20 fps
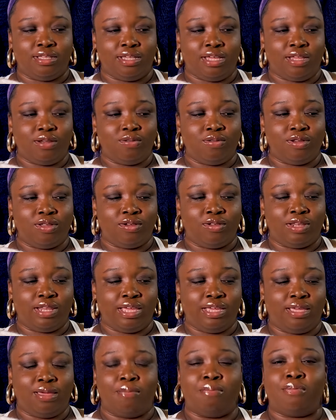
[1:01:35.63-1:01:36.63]
I don't know,
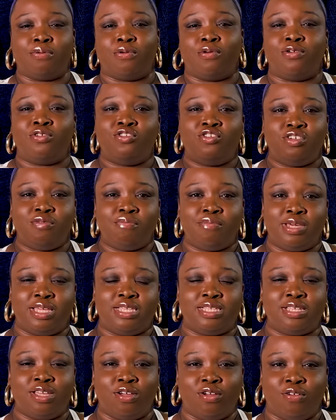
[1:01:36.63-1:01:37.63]
like I'm purging
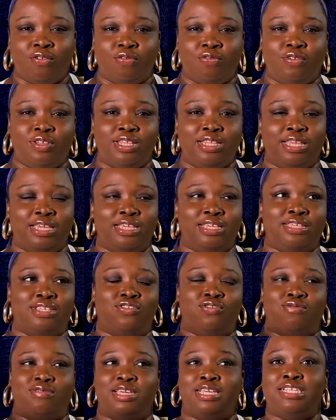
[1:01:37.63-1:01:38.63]
myself and like
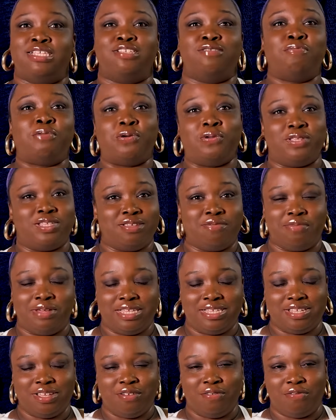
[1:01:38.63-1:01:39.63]
exposing
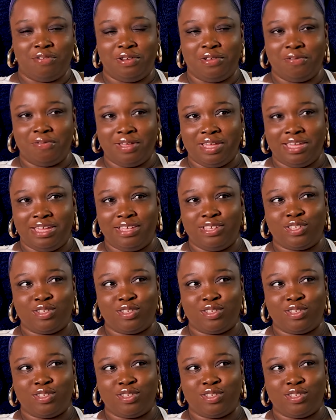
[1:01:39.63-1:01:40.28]
myself in a way.